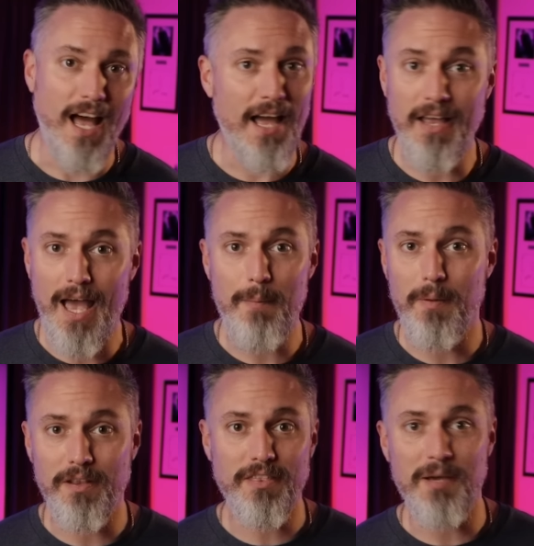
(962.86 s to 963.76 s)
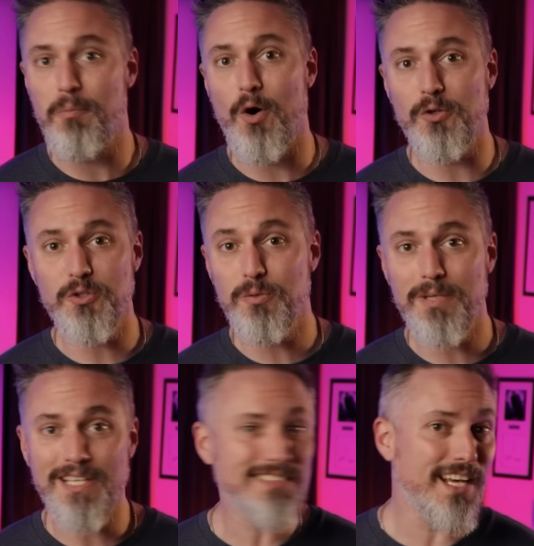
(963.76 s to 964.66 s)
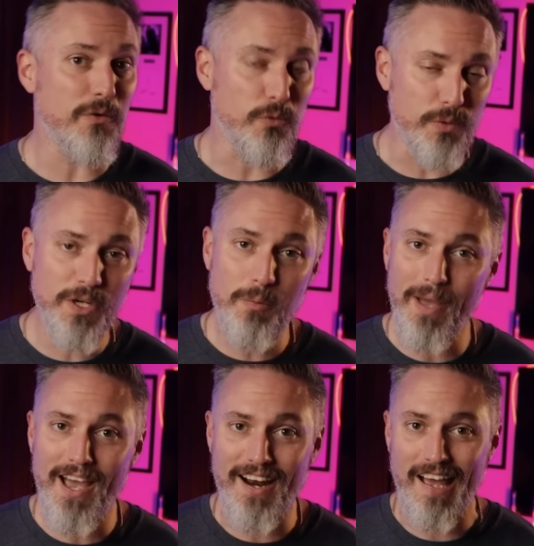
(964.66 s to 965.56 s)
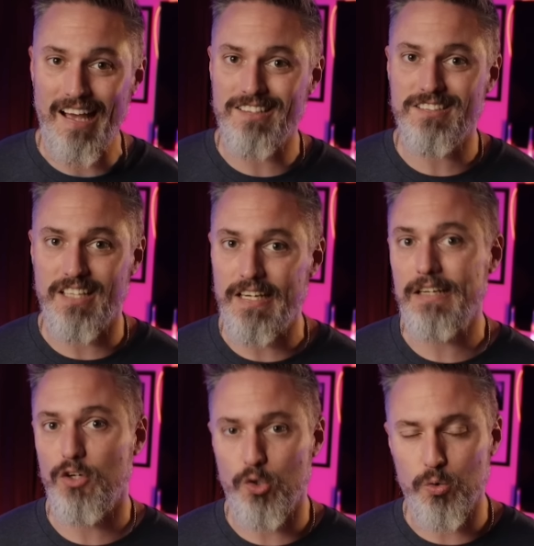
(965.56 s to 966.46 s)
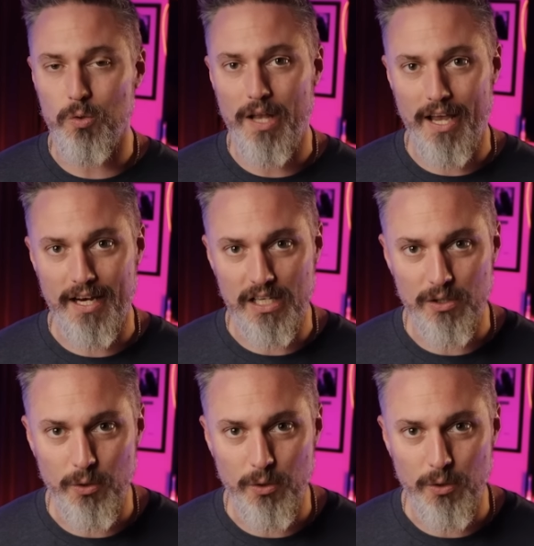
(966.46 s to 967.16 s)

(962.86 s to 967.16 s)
I happen to think Paul Newman is a real badass in Cool Hand